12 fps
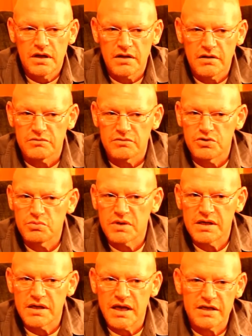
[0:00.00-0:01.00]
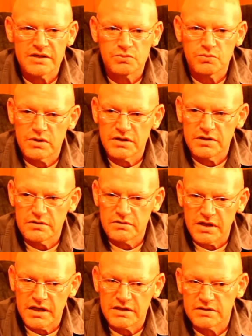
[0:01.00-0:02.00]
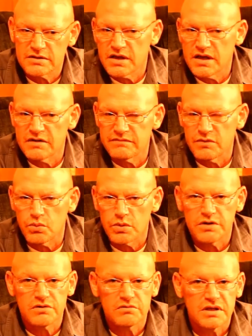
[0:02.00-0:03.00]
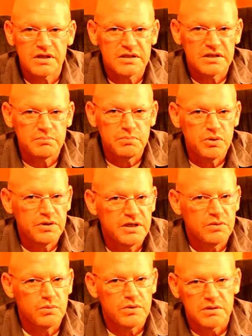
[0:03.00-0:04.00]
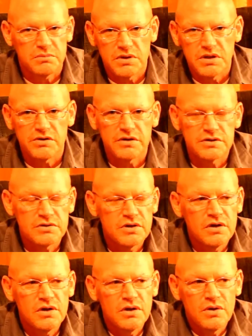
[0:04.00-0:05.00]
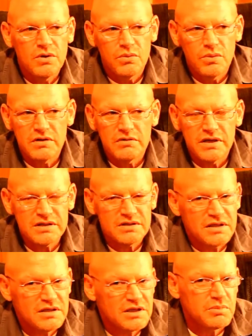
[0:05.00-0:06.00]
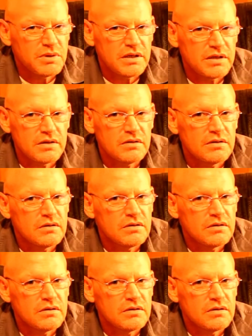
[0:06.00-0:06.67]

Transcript: You may ask, well, that's kind of a weird thing to put in with a marriage. Well, let's think about it.